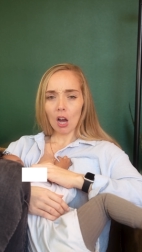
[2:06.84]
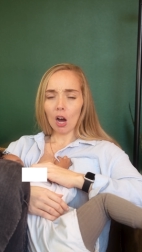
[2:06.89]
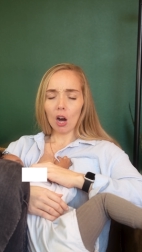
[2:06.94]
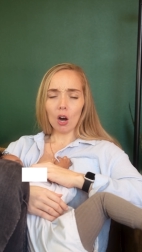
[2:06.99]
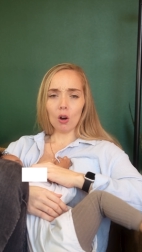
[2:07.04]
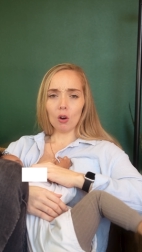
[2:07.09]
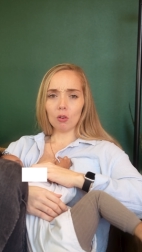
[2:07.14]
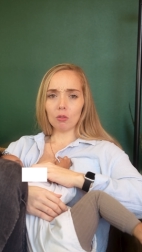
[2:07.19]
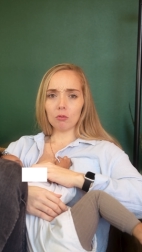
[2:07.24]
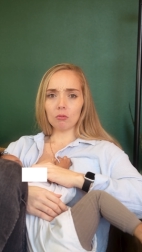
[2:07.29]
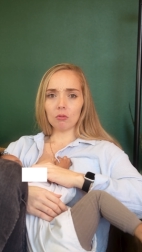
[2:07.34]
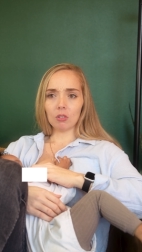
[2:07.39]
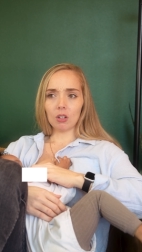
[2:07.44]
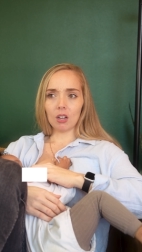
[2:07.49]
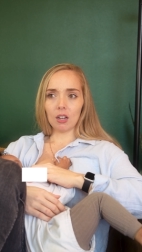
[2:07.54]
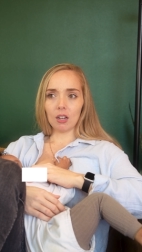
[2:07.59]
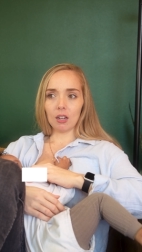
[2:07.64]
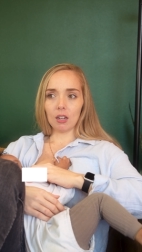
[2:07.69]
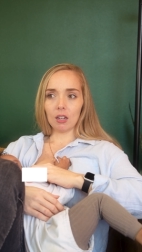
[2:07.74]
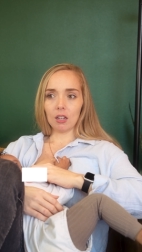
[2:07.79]
Oh,
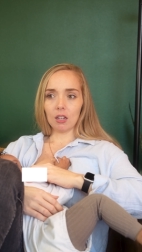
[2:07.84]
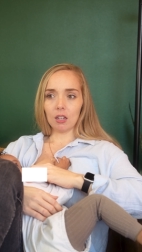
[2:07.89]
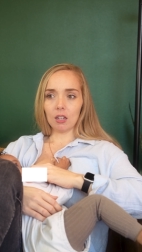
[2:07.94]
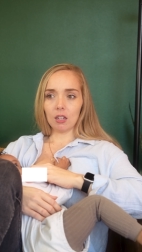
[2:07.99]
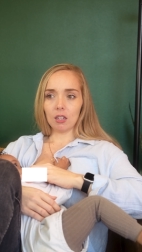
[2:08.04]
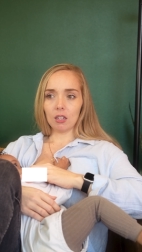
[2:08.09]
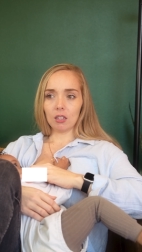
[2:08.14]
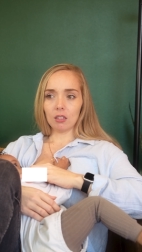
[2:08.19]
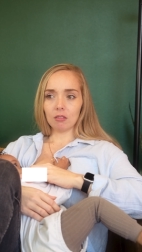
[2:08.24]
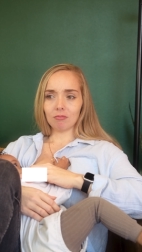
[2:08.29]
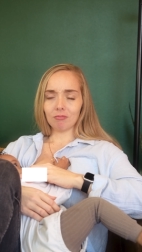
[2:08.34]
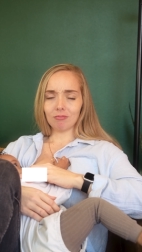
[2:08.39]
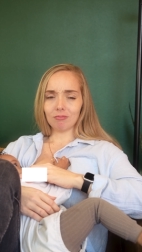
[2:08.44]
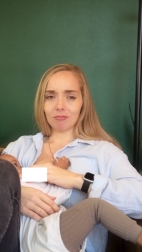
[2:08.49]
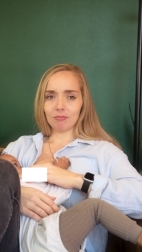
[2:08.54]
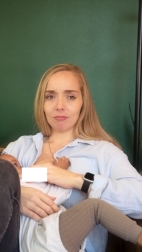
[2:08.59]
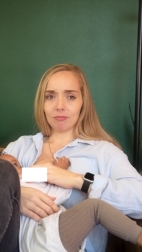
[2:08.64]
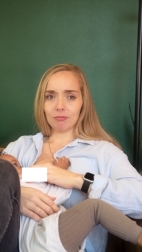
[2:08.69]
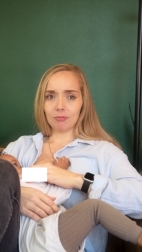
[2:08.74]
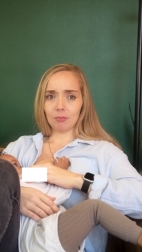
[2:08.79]
uh
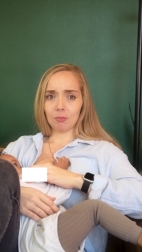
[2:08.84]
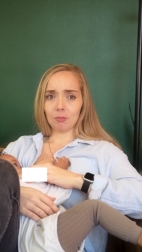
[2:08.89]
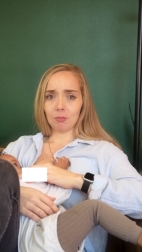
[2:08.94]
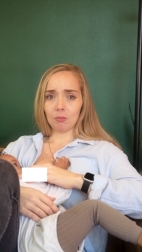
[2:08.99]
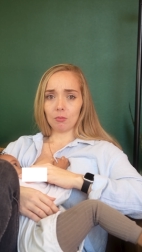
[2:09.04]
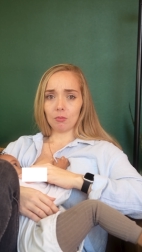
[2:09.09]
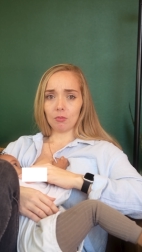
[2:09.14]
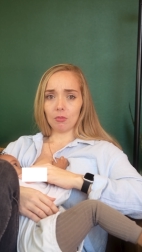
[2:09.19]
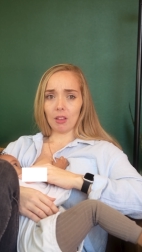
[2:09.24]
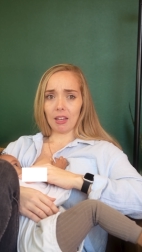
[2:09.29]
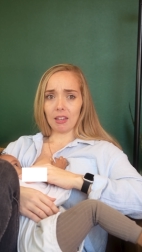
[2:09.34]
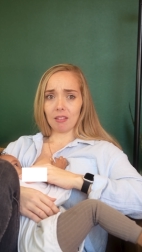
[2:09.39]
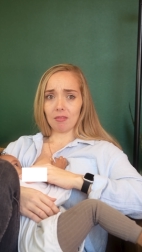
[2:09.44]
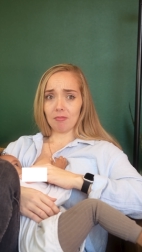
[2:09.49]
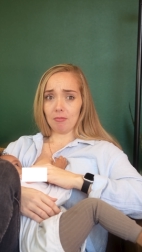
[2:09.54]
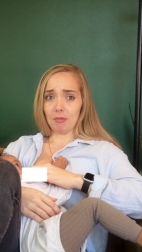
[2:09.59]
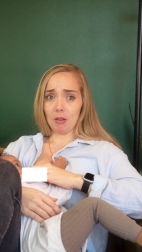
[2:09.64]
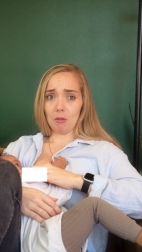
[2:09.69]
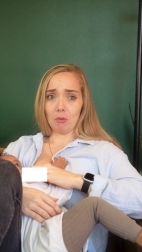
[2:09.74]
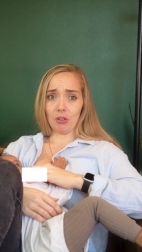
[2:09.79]

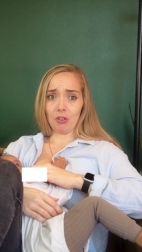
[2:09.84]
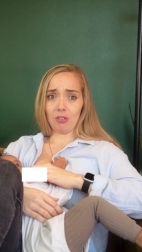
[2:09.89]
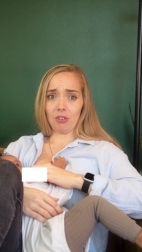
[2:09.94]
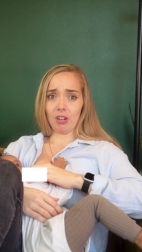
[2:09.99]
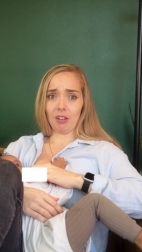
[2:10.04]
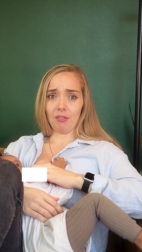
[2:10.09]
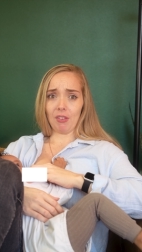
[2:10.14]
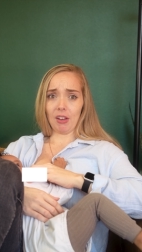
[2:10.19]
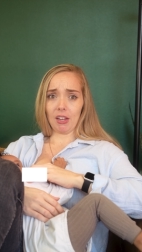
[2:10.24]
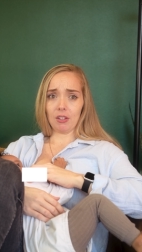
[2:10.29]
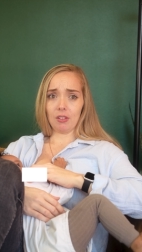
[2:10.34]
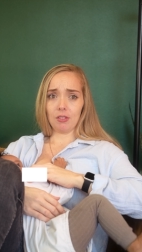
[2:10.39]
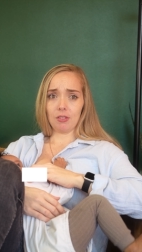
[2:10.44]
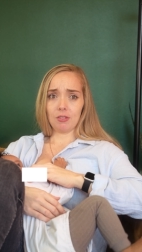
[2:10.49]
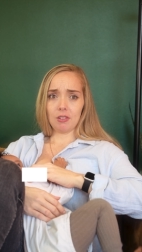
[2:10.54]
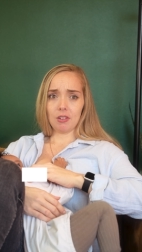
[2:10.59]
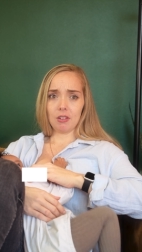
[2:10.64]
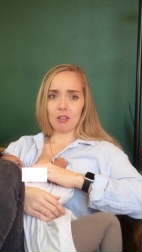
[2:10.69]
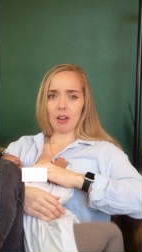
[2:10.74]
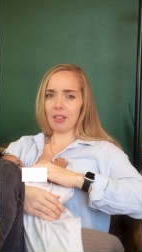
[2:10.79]
like me wondering if i could do
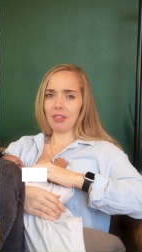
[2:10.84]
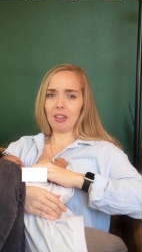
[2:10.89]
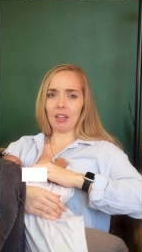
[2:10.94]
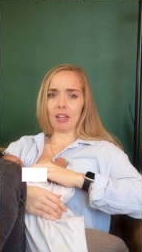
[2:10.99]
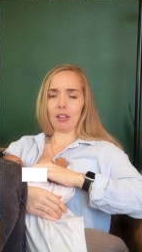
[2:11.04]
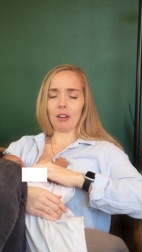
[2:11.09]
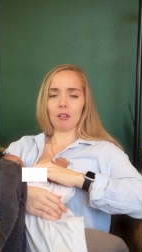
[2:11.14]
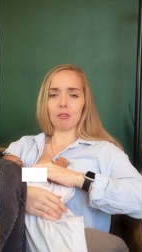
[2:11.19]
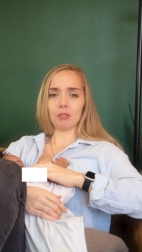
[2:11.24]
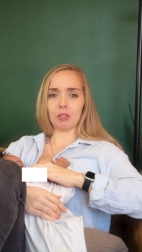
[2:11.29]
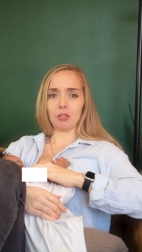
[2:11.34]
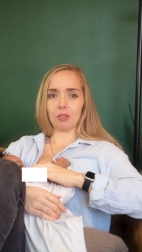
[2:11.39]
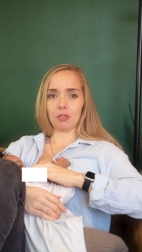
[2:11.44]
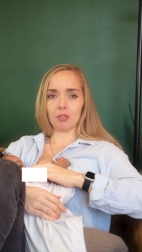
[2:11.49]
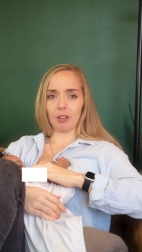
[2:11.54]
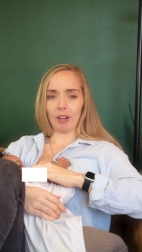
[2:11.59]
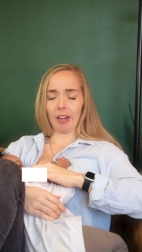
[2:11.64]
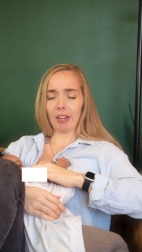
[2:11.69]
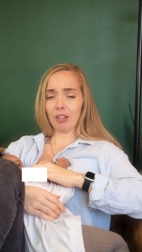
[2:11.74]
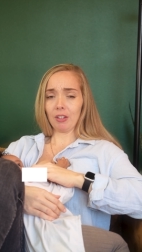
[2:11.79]
three i think i could always do
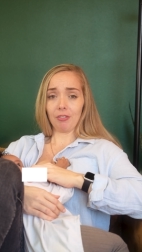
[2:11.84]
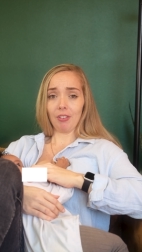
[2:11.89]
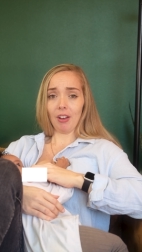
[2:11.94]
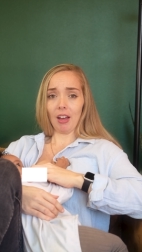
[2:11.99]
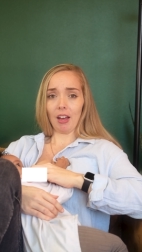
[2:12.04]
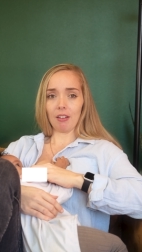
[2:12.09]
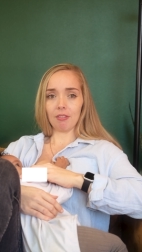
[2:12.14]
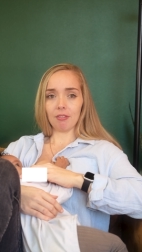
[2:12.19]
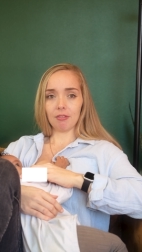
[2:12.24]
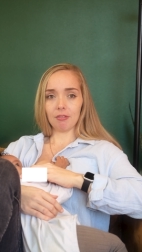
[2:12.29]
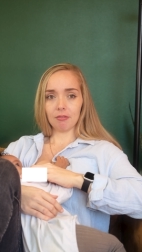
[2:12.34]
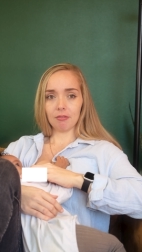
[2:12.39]
three i could do five